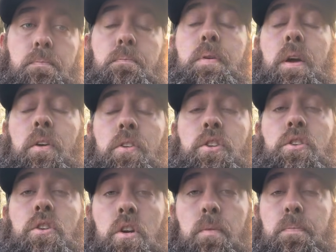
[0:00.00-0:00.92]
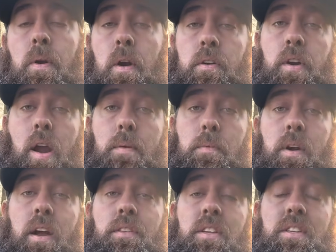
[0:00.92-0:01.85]
Build your program
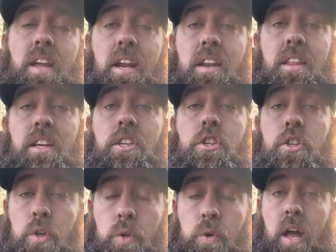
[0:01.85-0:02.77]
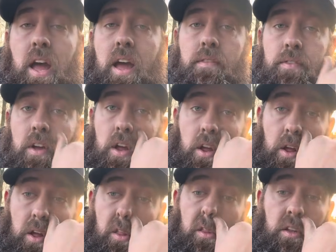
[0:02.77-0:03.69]
around the data that you
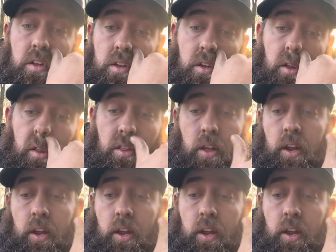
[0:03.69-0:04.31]
have.